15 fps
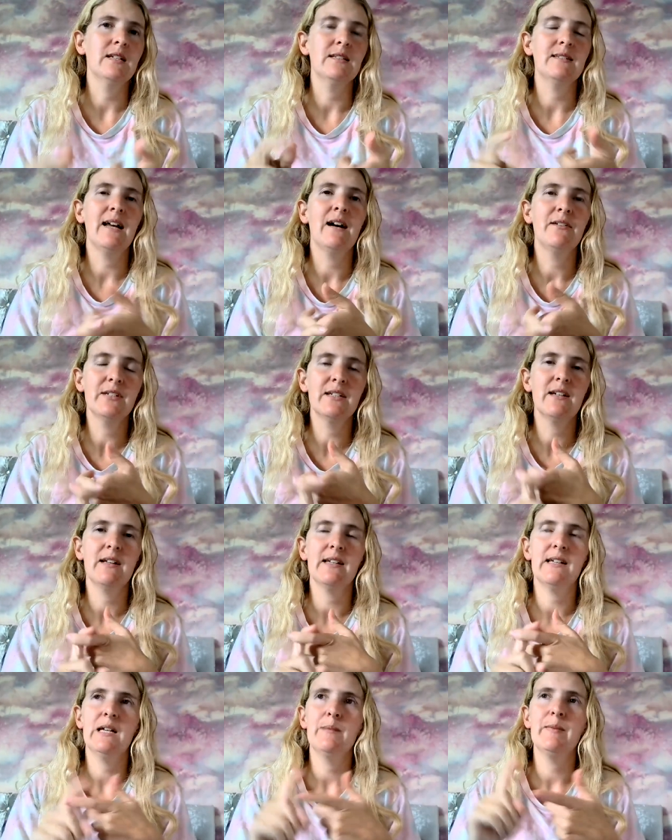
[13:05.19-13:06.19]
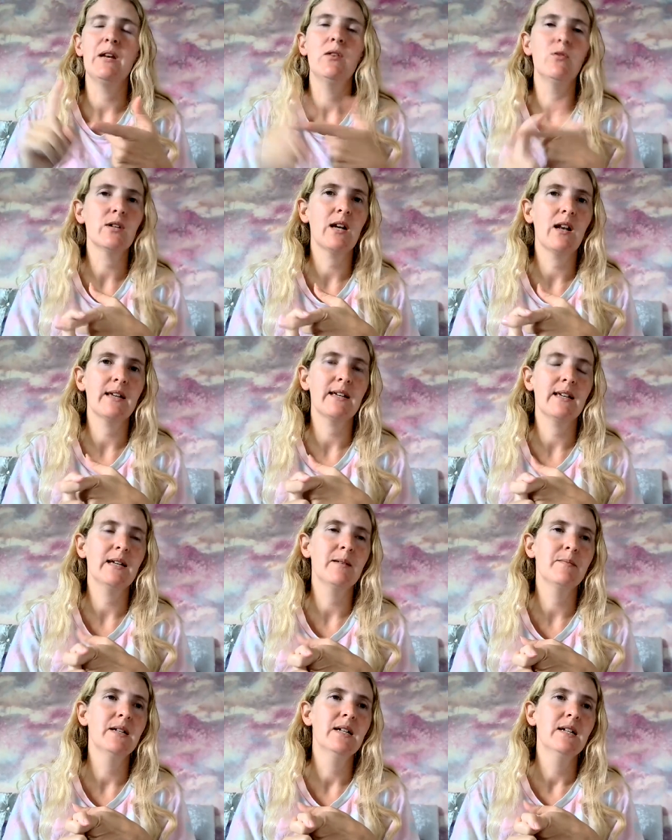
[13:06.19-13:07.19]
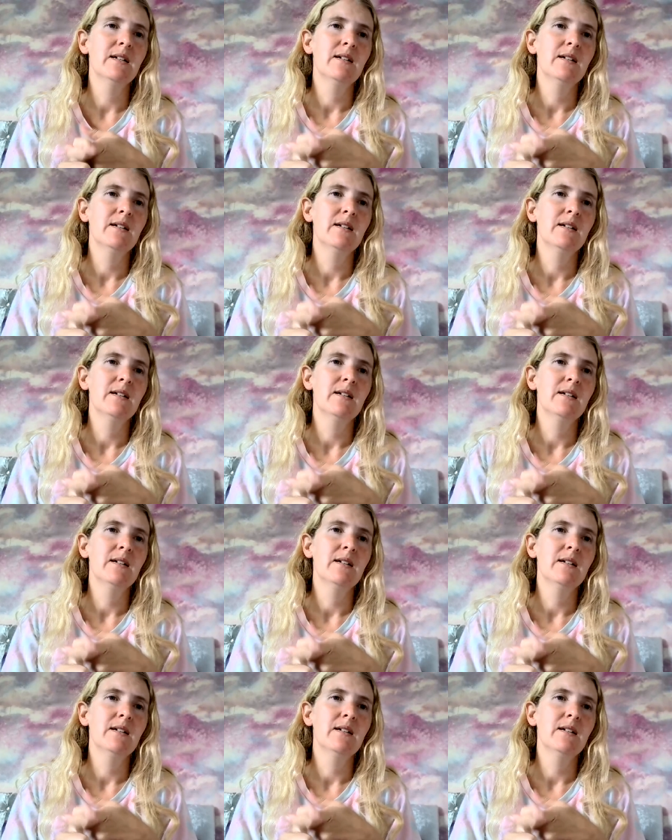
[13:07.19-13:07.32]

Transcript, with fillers: It sounded like him, it looked like him,